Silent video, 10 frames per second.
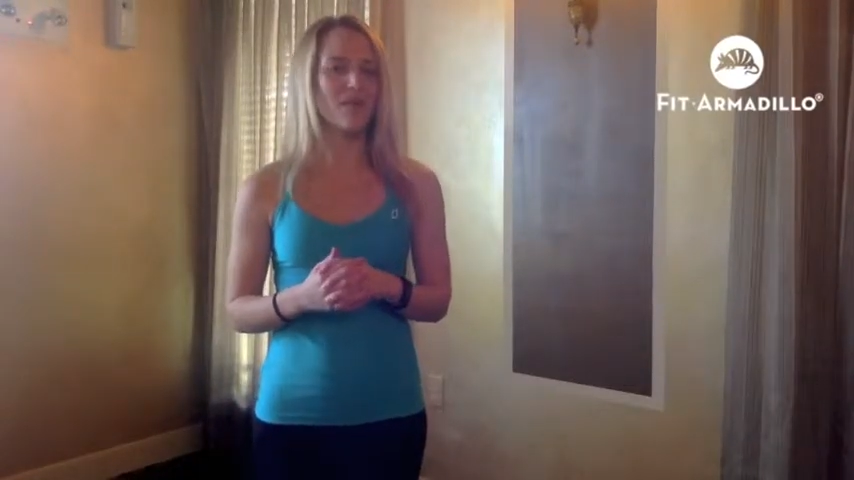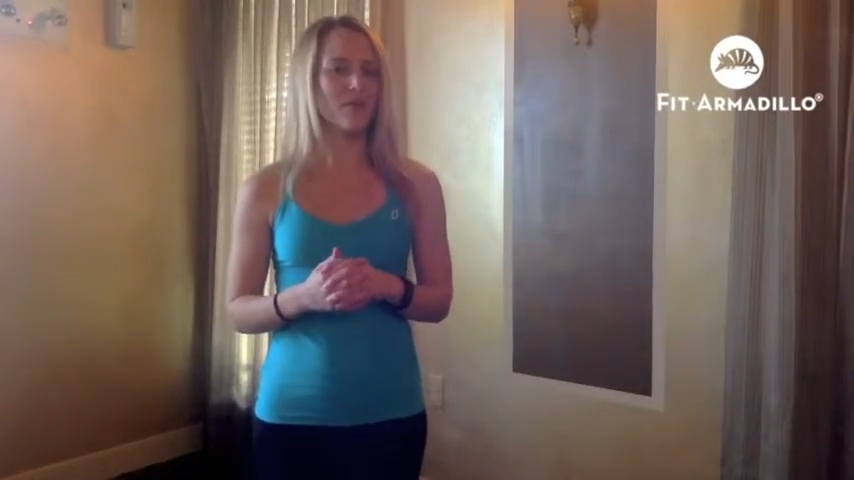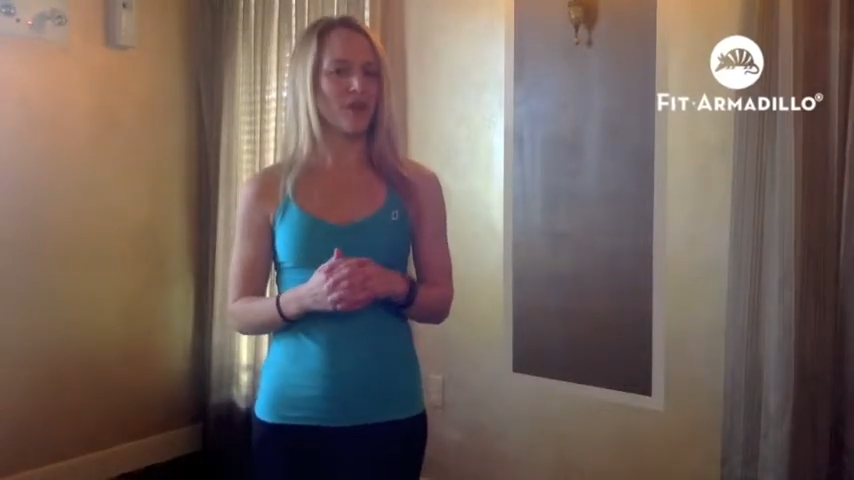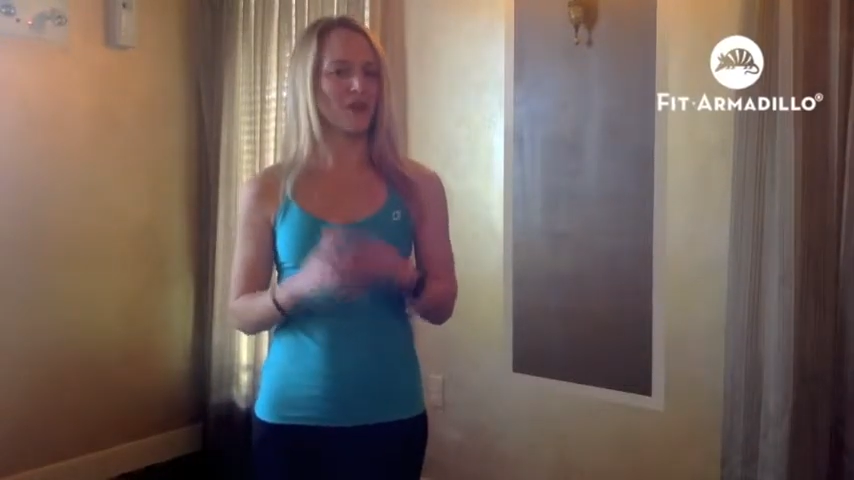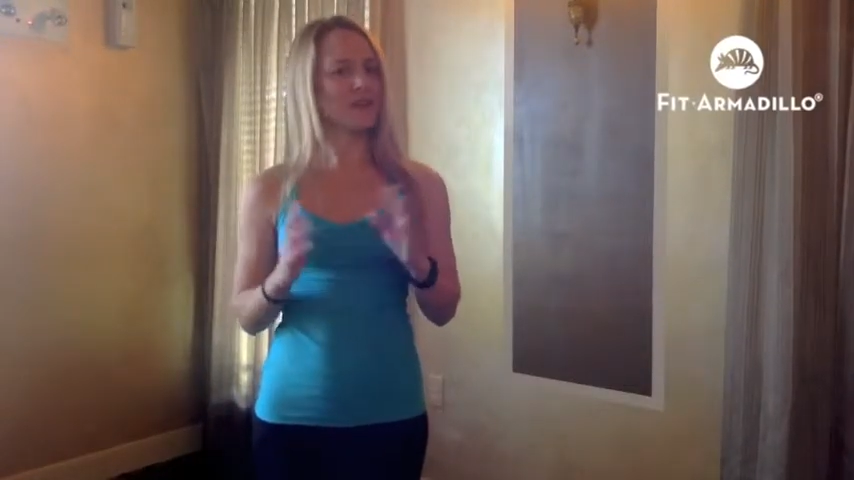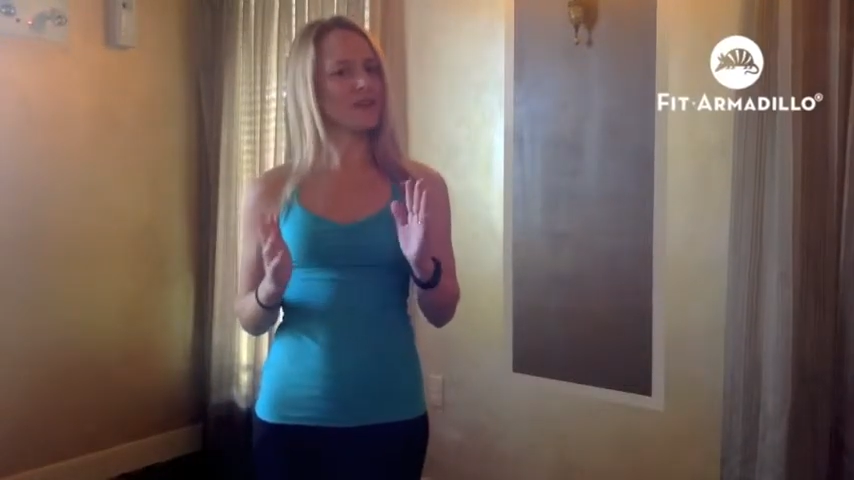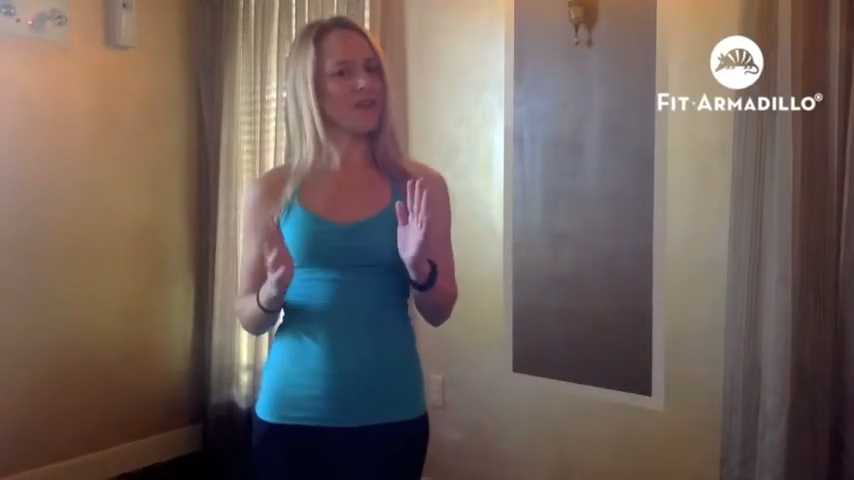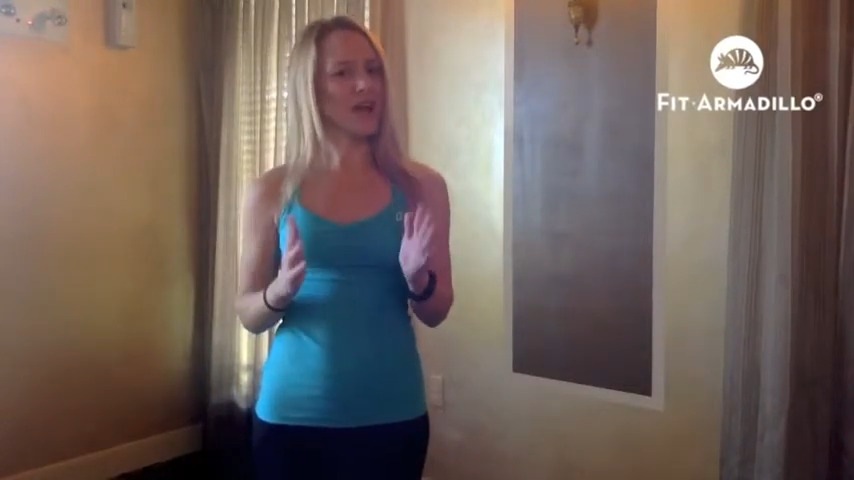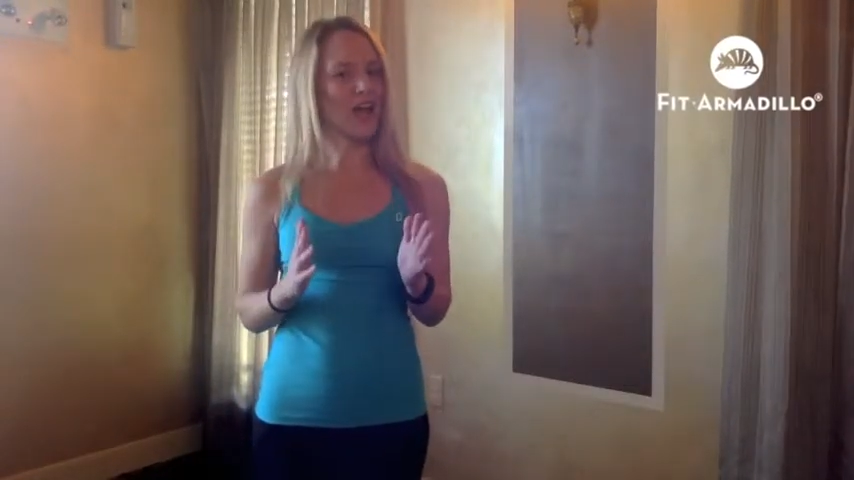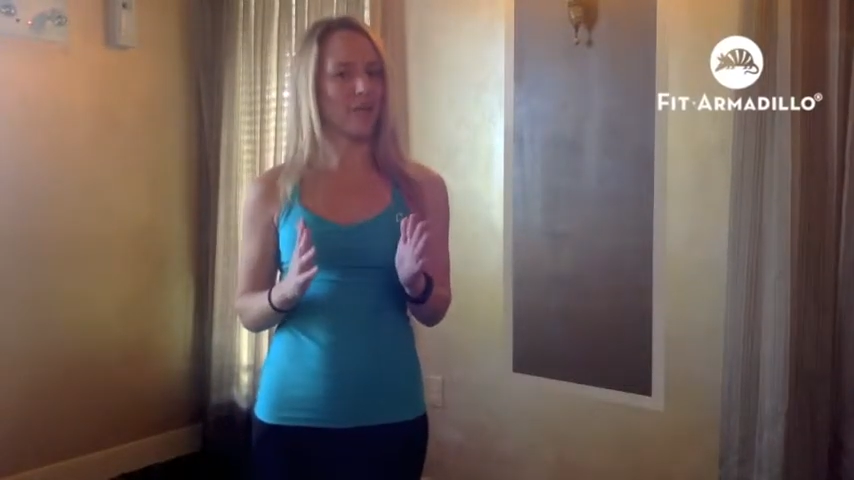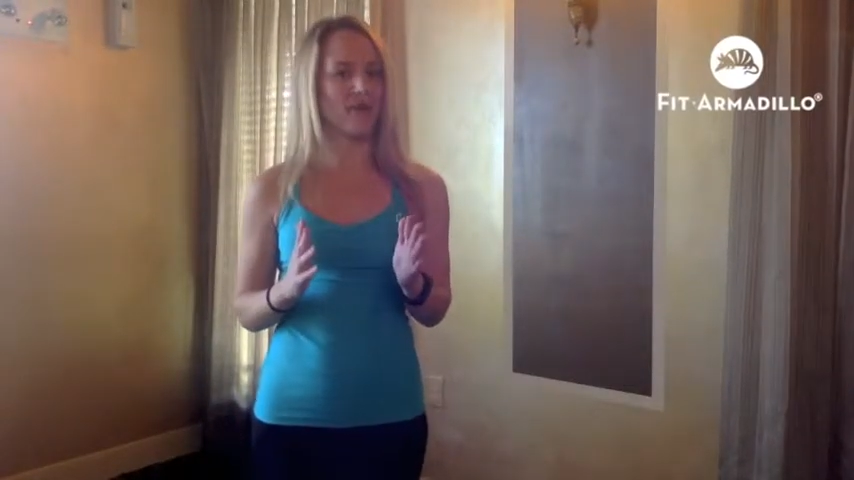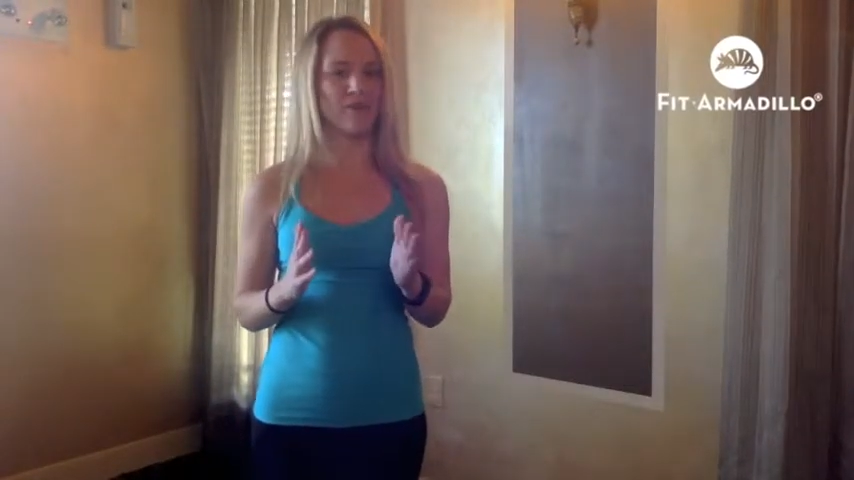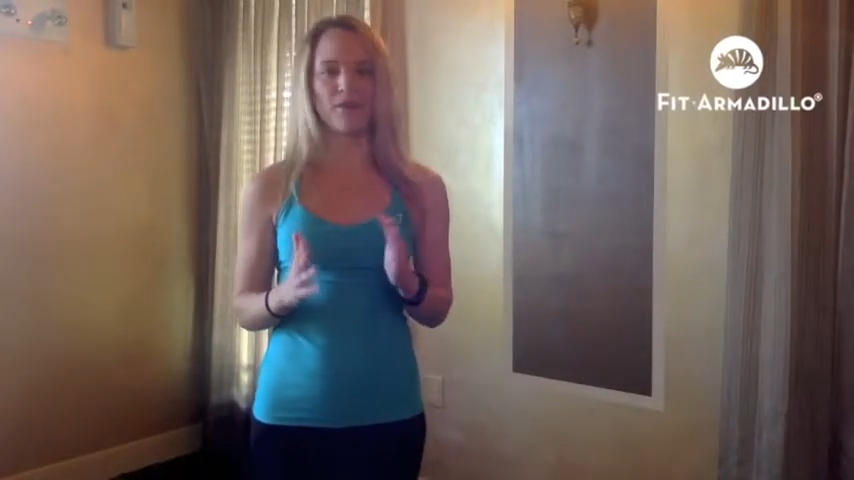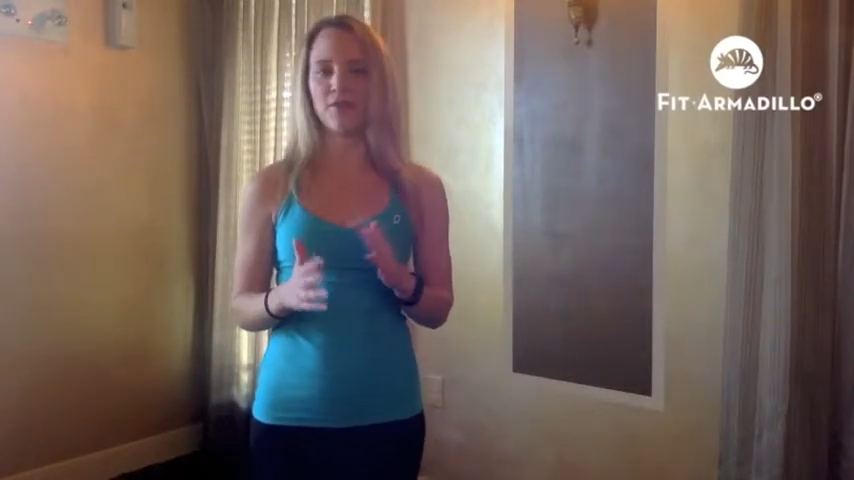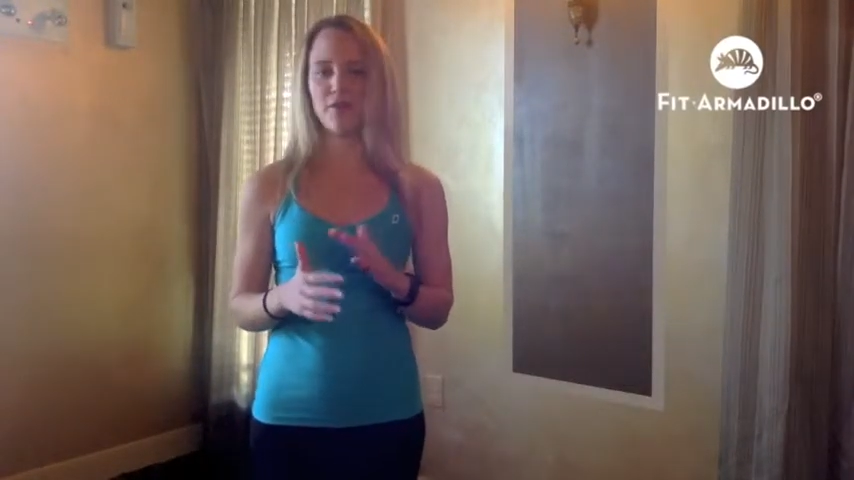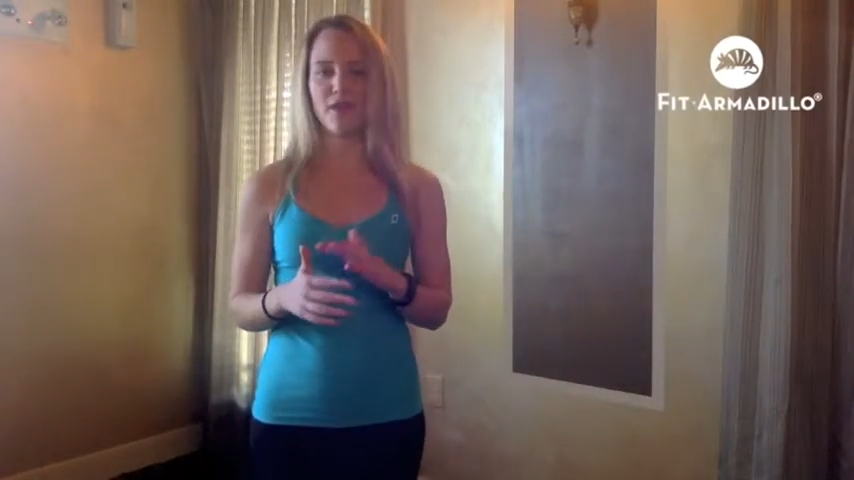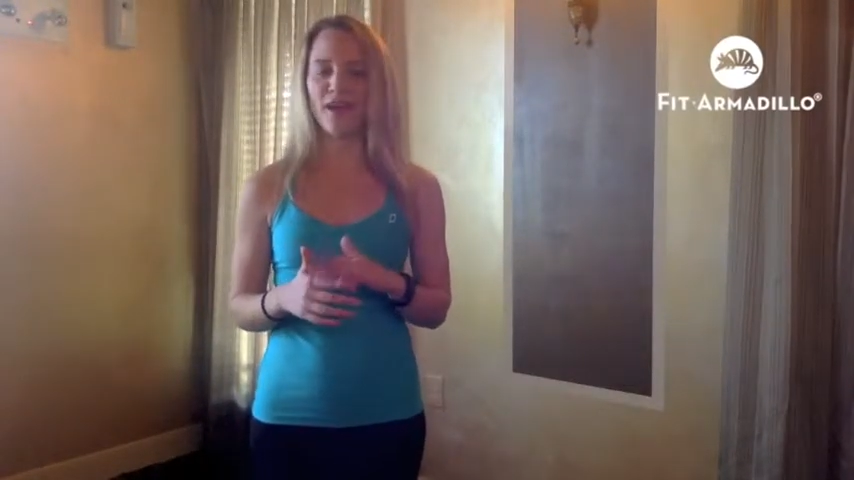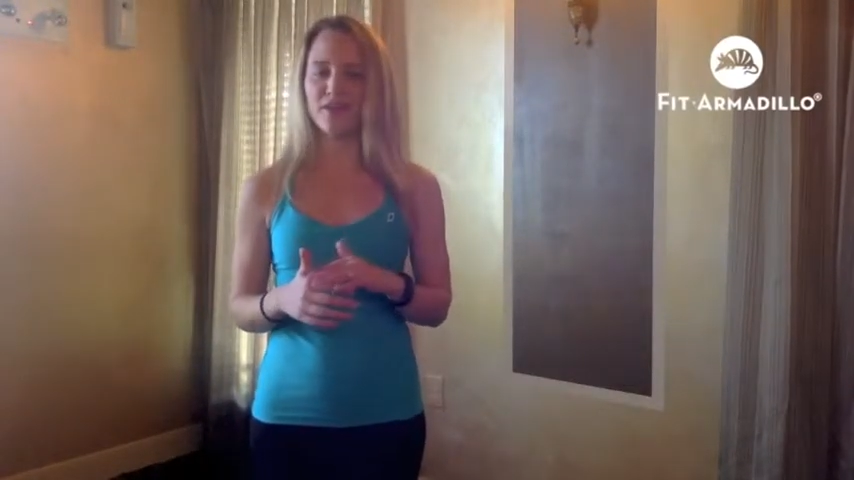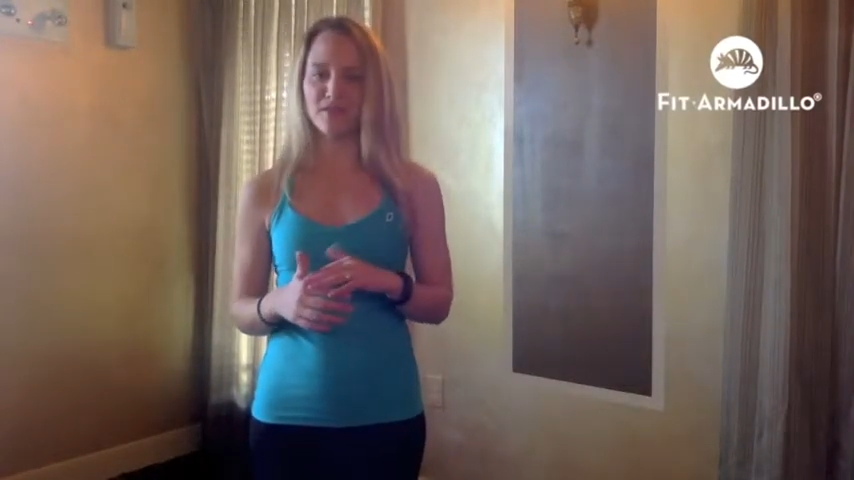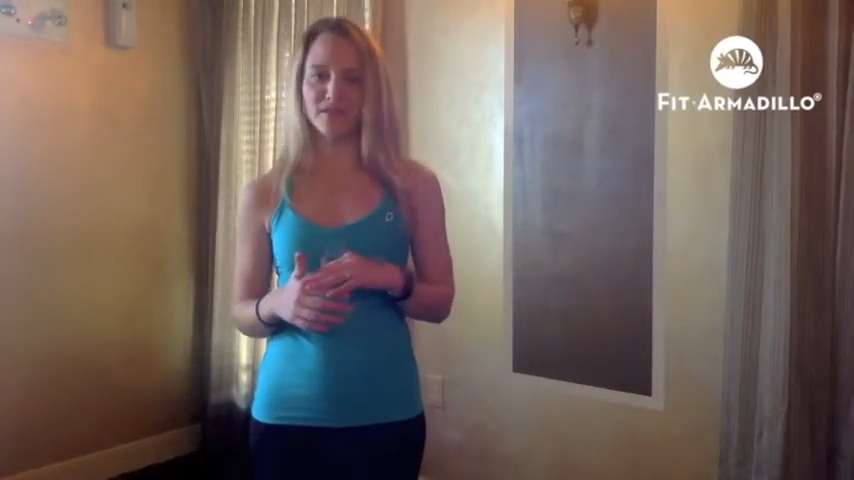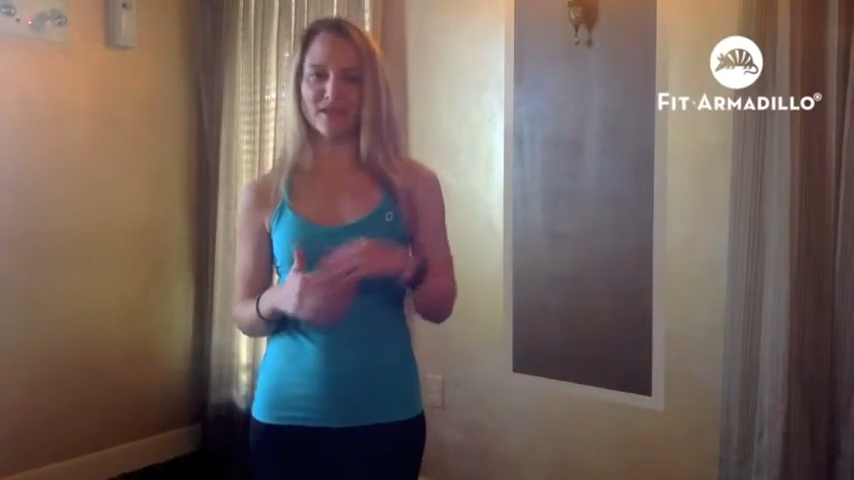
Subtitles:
but are a little hung up on whether or not you need